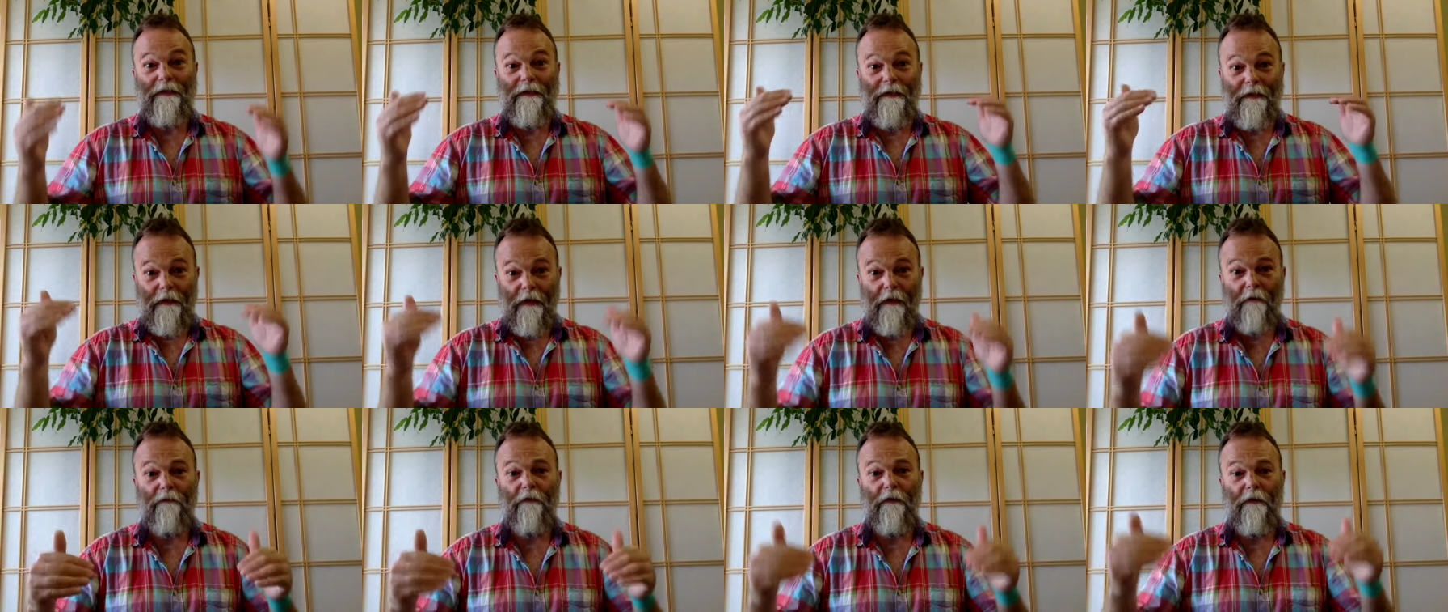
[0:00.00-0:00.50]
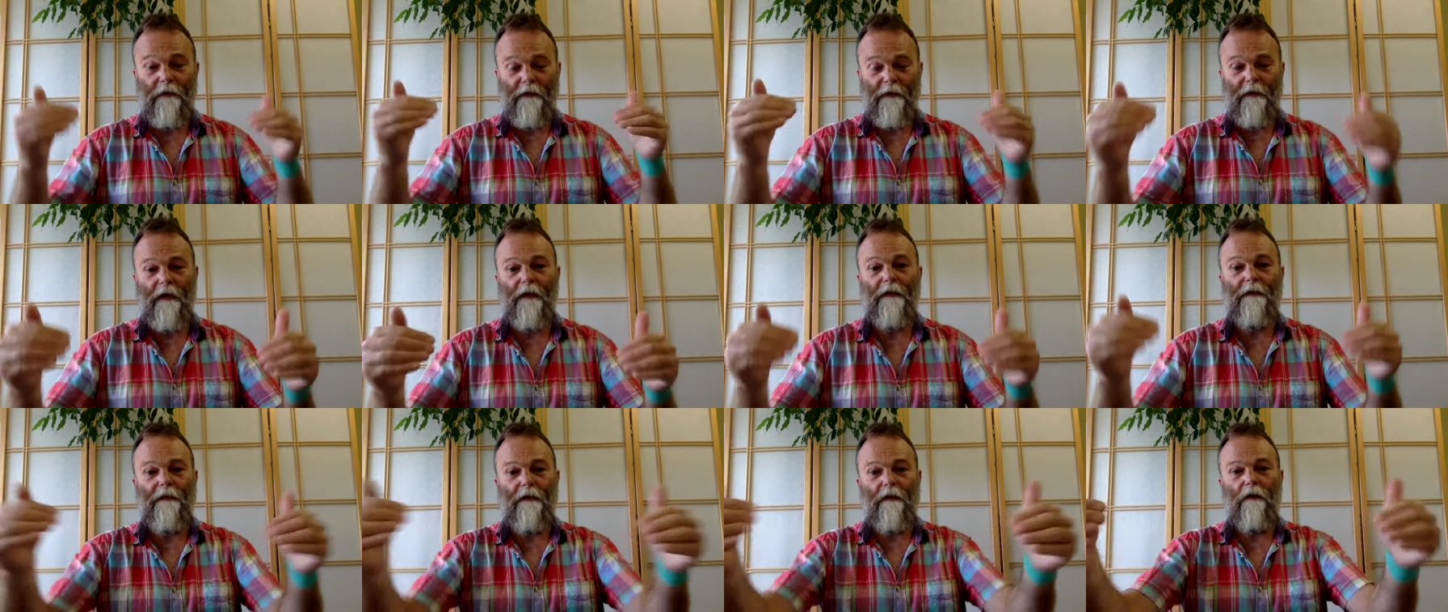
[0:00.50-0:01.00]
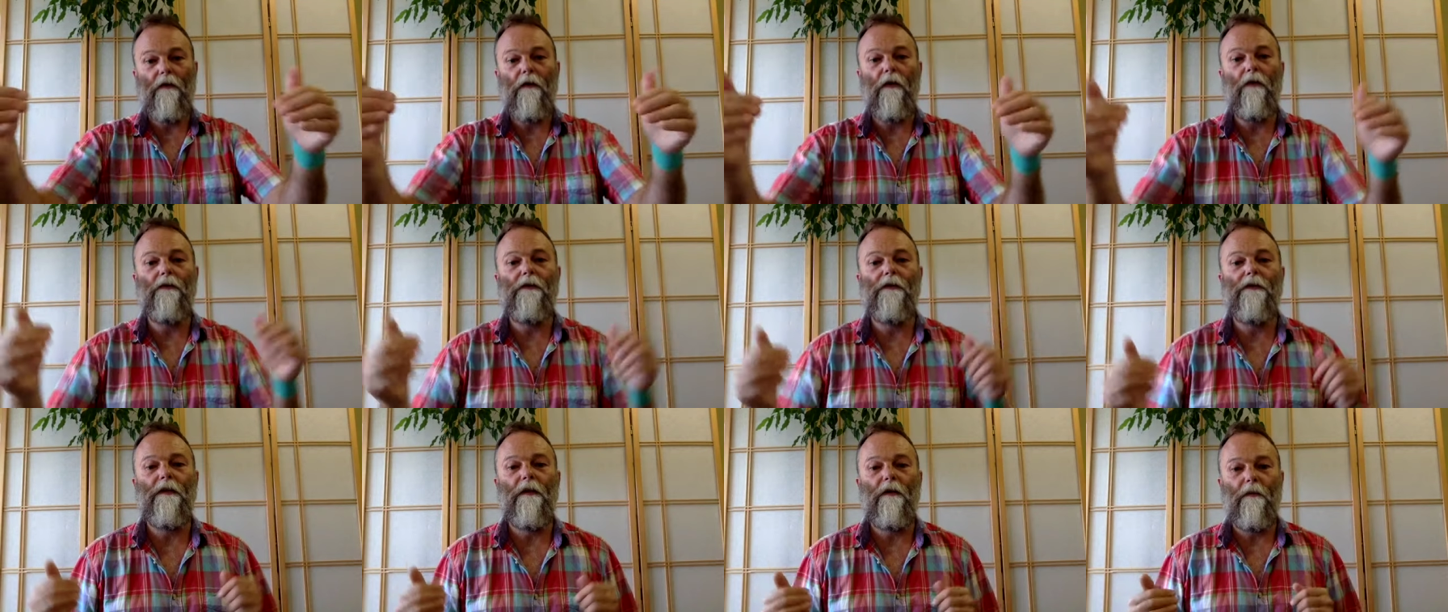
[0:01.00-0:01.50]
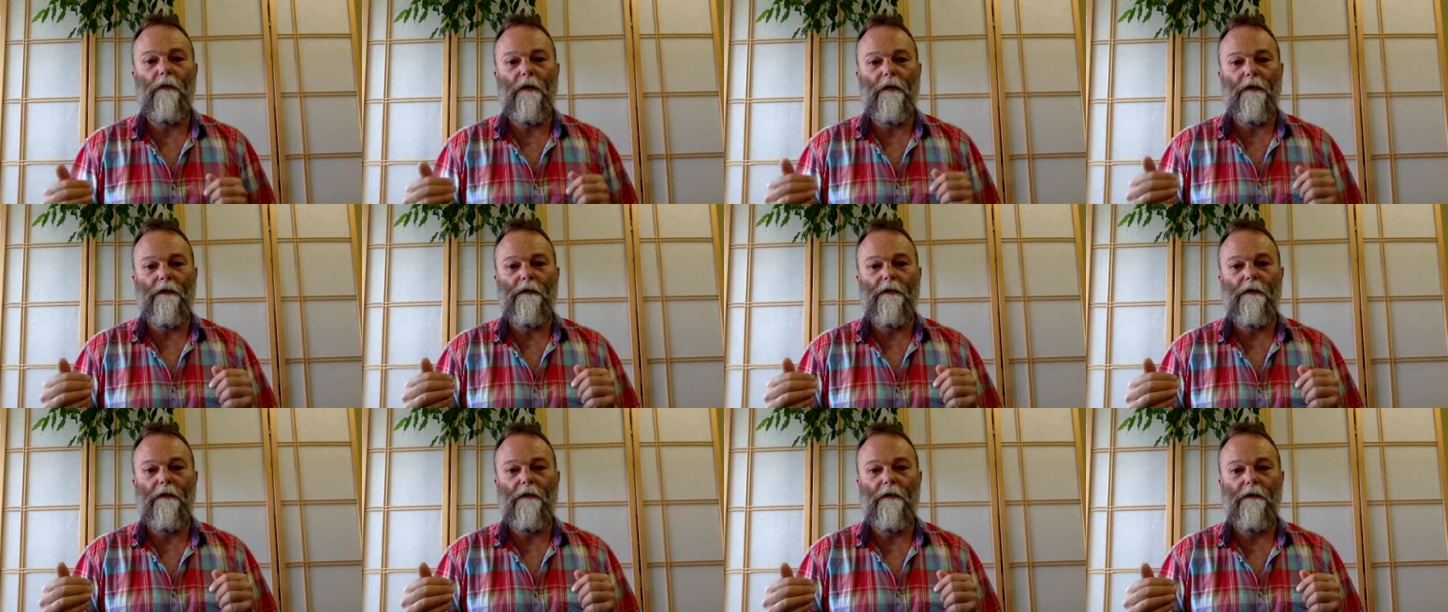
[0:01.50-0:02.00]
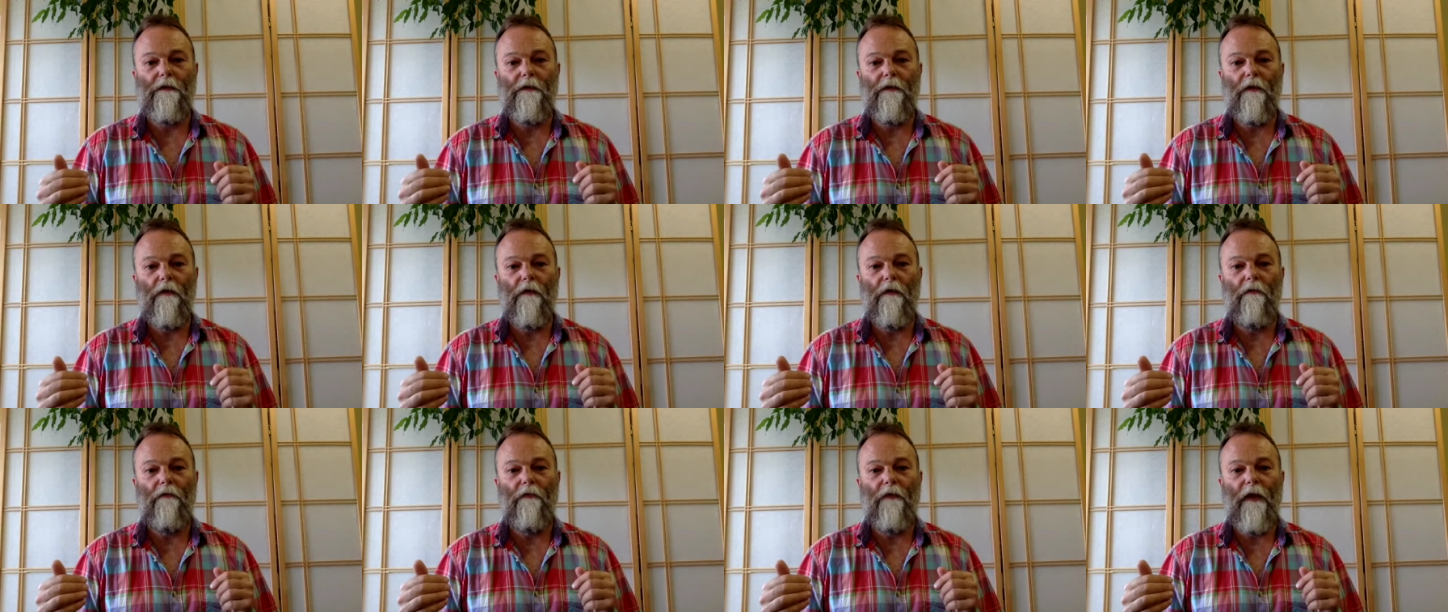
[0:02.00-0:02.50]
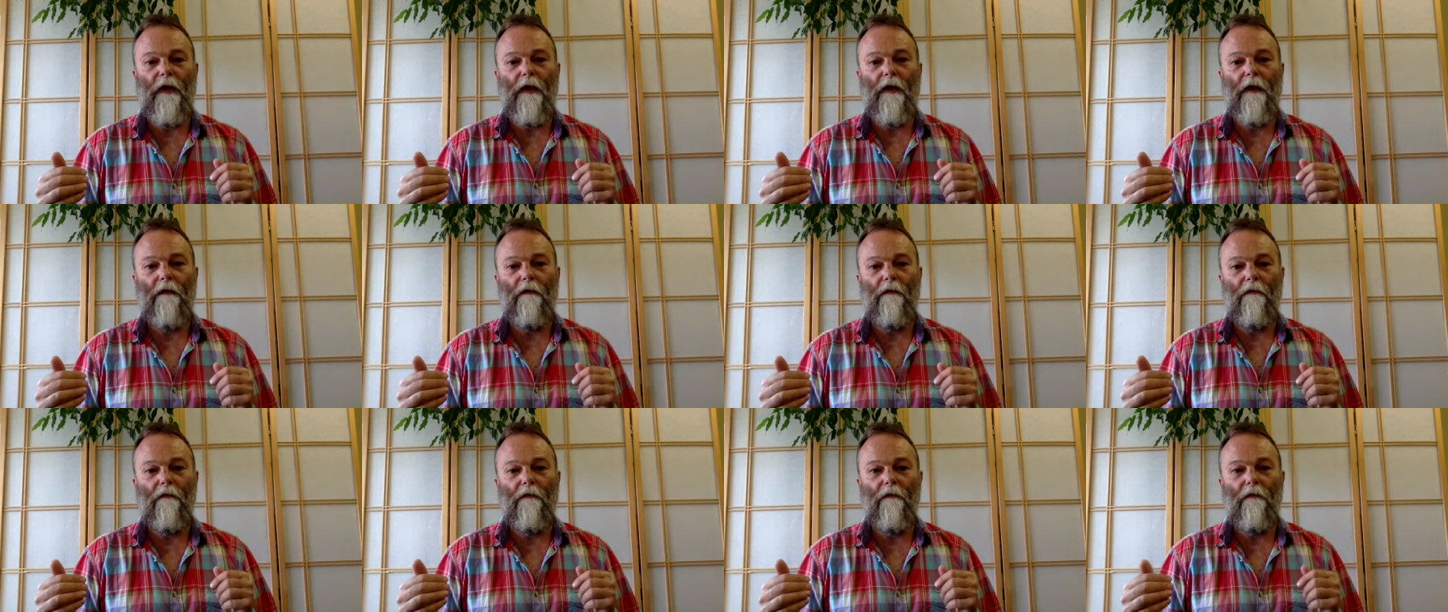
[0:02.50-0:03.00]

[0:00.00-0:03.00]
devastating consequences of their